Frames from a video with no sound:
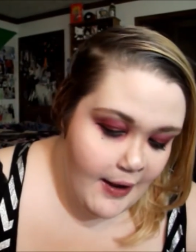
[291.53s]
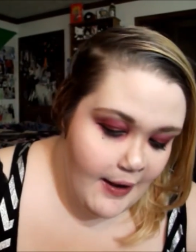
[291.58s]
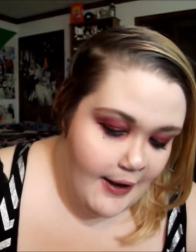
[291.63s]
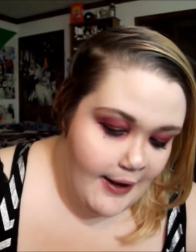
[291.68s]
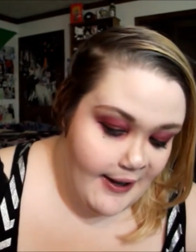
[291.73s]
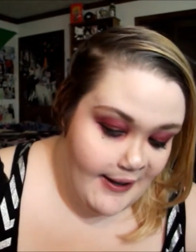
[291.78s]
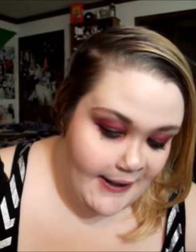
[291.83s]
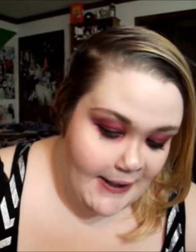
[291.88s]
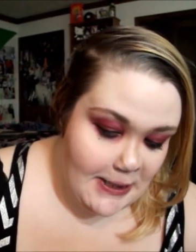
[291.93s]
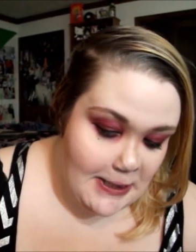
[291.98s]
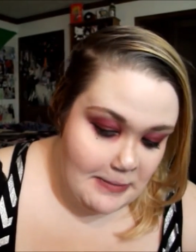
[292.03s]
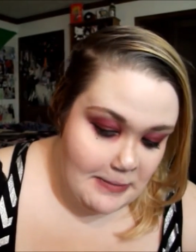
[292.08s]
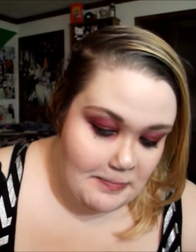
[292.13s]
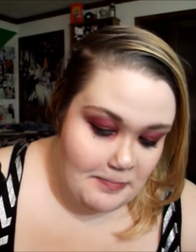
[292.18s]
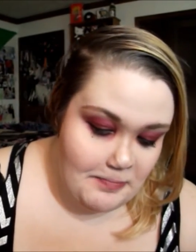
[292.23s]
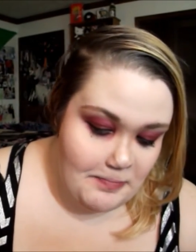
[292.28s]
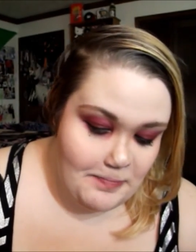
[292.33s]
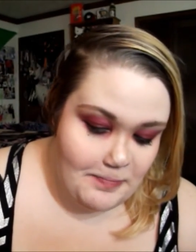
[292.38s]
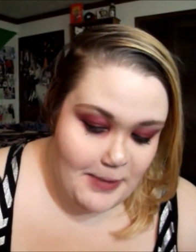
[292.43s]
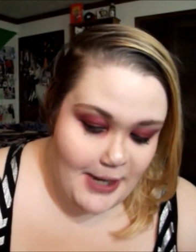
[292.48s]

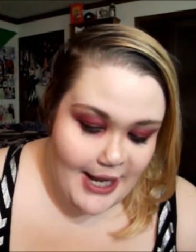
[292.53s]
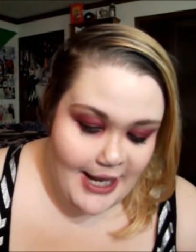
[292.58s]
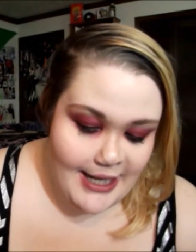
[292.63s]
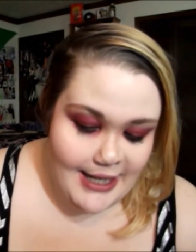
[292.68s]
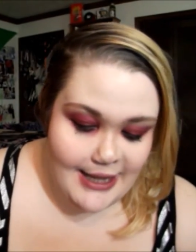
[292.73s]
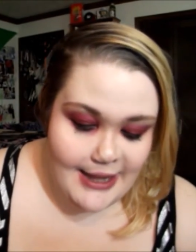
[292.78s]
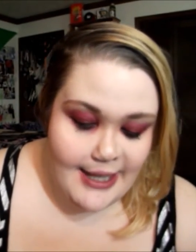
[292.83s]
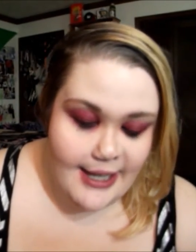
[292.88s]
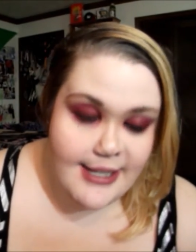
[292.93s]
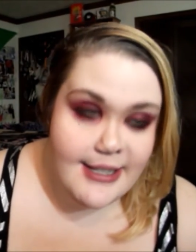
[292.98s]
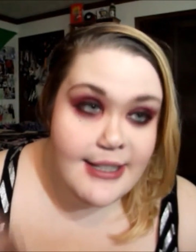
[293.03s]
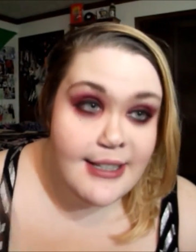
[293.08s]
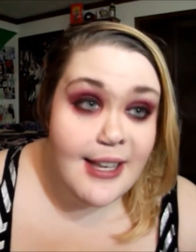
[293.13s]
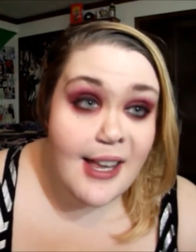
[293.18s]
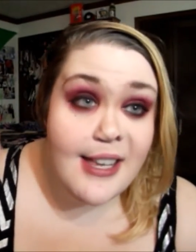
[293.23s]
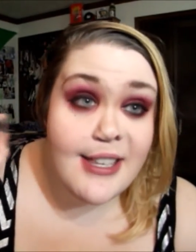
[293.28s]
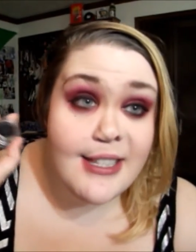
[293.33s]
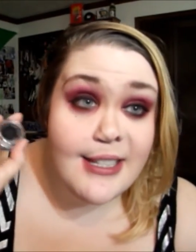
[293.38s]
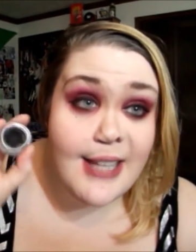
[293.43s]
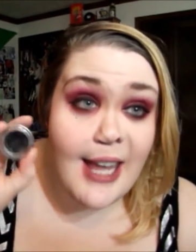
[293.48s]
But this
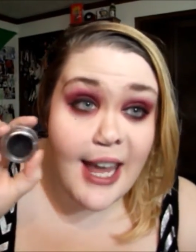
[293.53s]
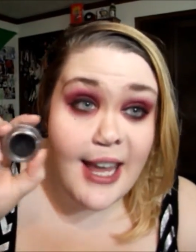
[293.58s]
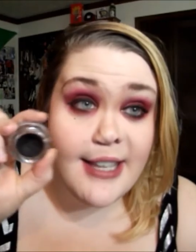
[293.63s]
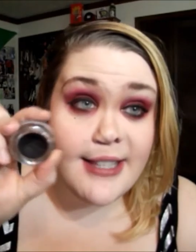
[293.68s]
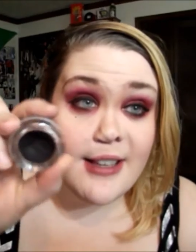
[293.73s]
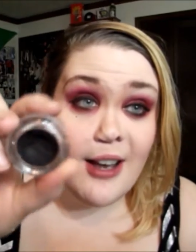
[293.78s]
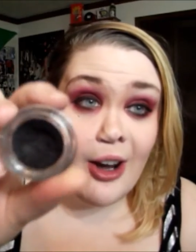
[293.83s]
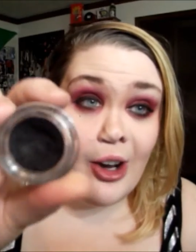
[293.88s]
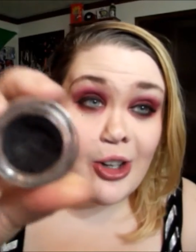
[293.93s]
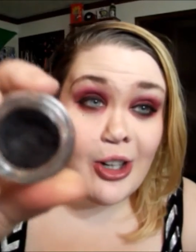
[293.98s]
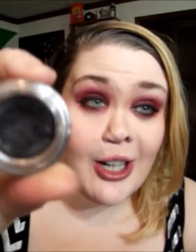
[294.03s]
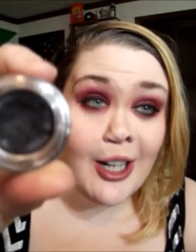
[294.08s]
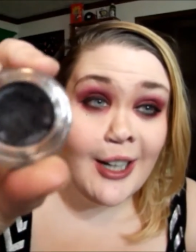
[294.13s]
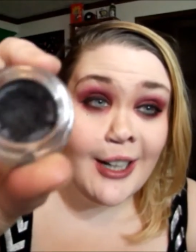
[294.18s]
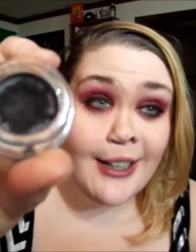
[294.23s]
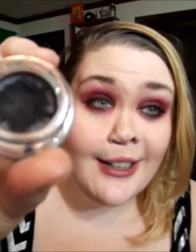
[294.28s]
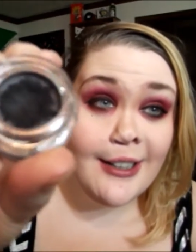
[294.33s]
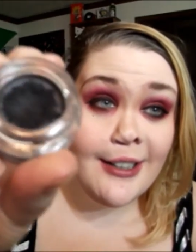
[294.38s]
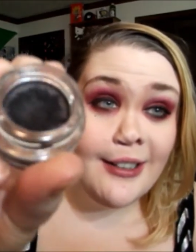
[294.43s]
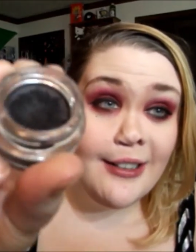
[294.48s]
stays
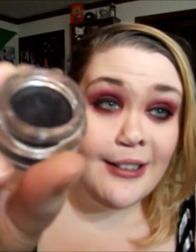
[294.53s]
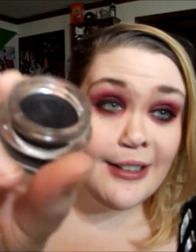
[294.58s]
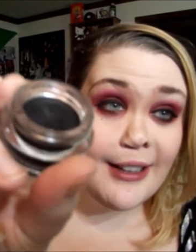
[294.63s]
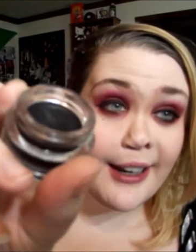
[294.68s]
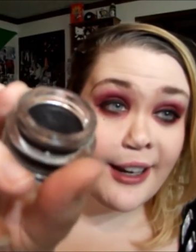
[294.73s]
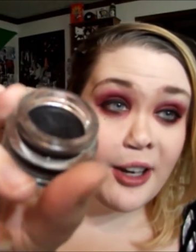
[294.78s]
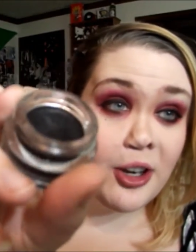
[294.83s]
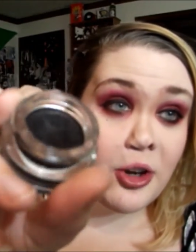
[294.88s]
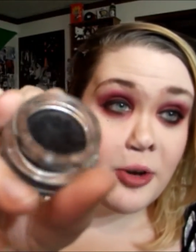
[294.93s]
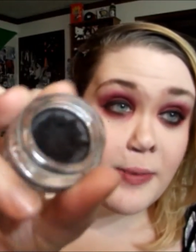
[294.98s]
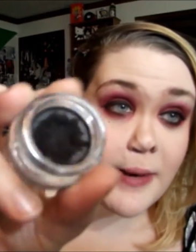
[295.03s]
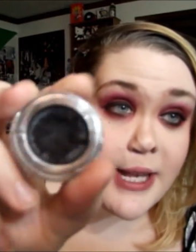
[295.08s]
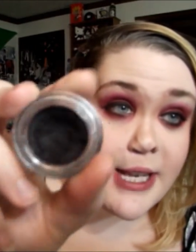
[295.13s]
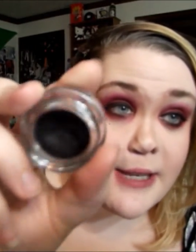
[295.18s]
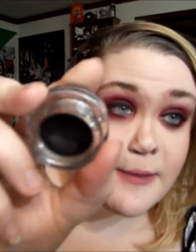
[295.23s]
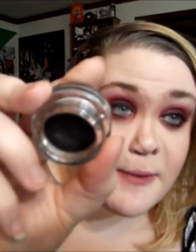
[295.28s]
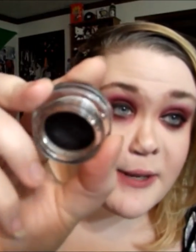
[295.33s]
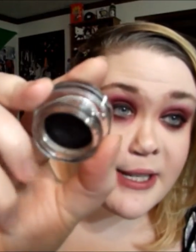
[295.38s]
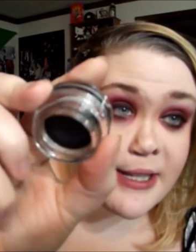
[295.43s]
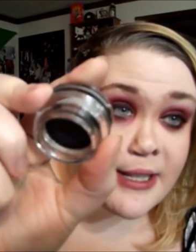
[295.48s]
on like
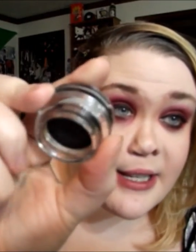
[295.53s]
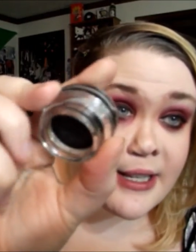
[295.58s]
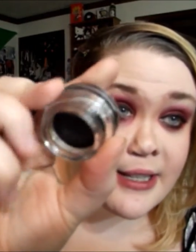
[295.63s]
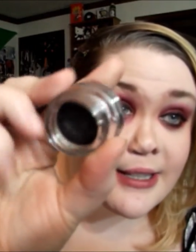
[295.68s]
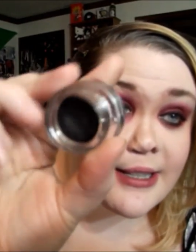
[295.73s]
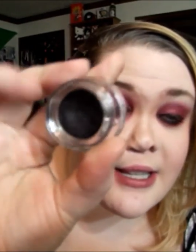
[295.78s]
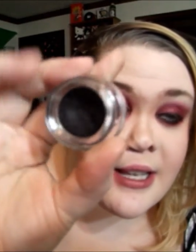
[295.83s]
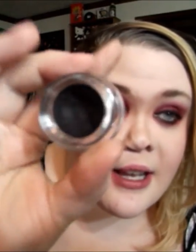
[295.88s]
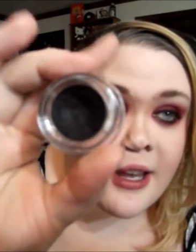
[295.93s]
nobody's business,